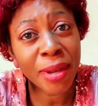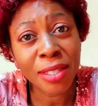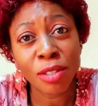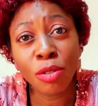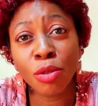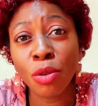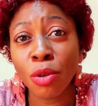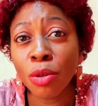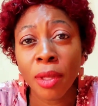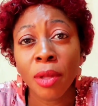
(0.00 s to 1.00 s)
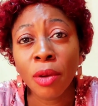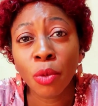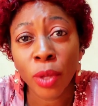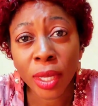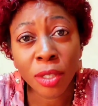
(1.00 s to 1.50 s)
person no
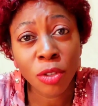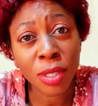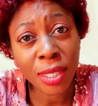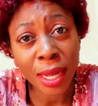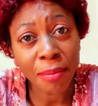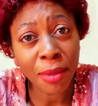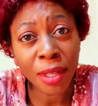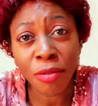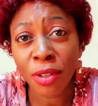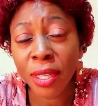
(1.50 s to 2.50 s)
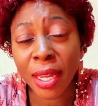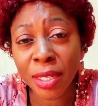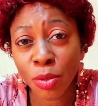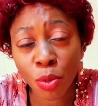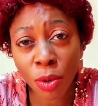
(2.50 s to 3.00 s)
quick treat them if you
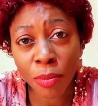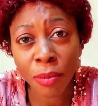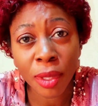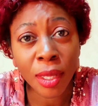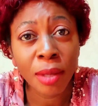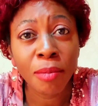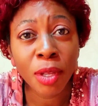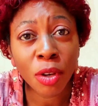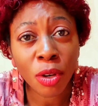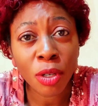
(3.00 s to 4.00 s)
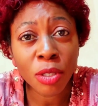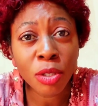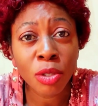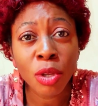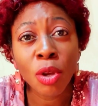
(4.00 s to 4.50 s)
get worm,
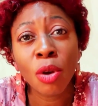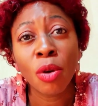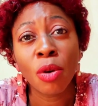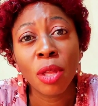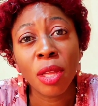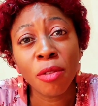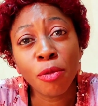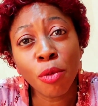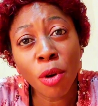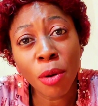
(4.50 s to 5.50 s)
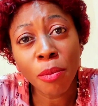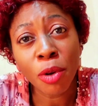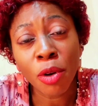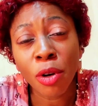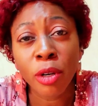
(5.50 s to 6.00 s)
because if worm
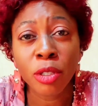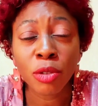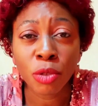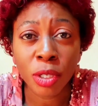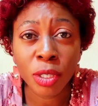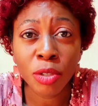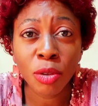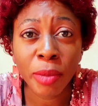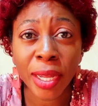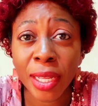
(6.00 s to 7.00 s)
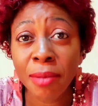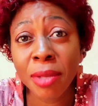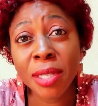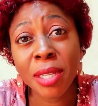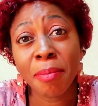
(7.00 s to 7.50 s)
cause running stomach, it
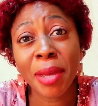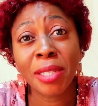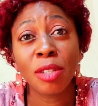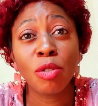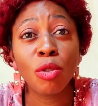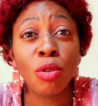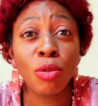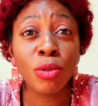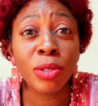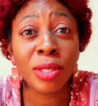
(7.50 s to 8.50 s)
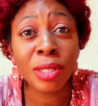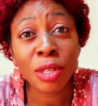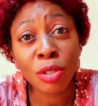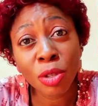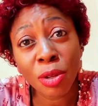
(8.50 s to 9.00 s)
means a person go lose
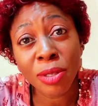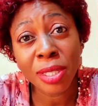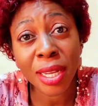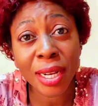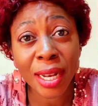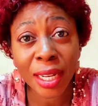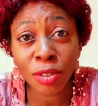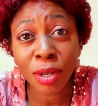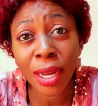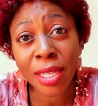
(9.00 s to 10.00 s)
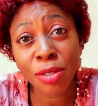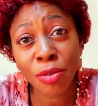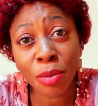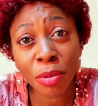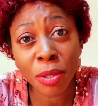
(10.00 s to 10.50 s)
salts and electrolytes
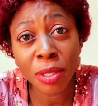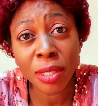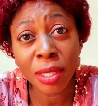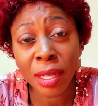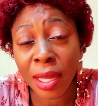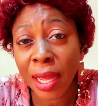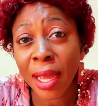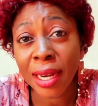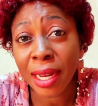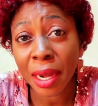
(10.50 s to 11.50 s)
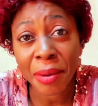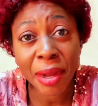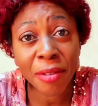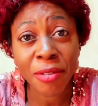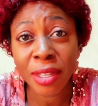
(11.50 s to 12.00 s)
for body, and that
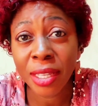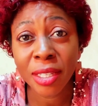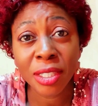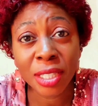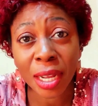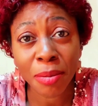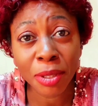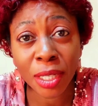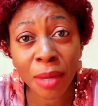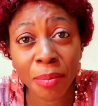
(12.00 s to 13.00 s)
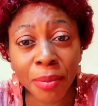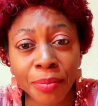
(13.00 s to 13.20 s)
one fiki sharp.